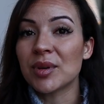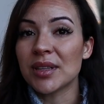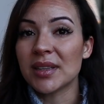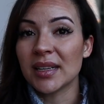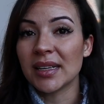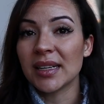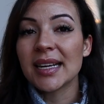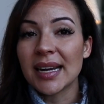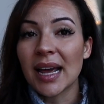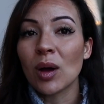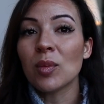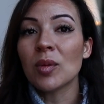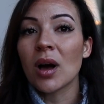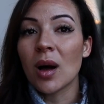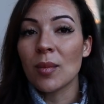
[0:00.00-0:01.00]
breathing can
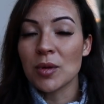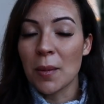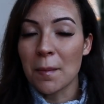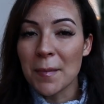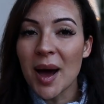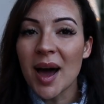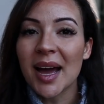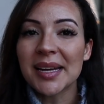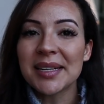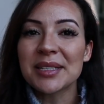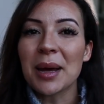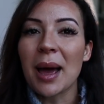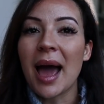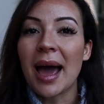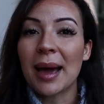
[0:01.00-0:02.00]
help calm your
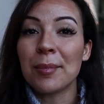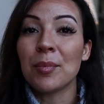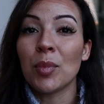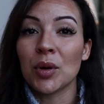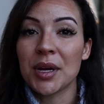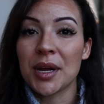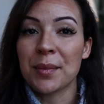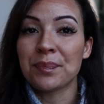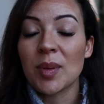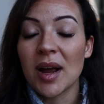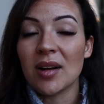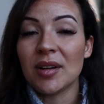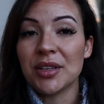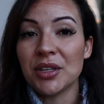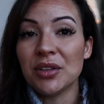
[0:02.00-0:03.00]
mind and body,
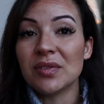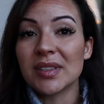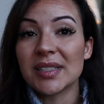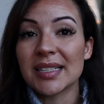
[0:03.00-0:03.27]
preparing you for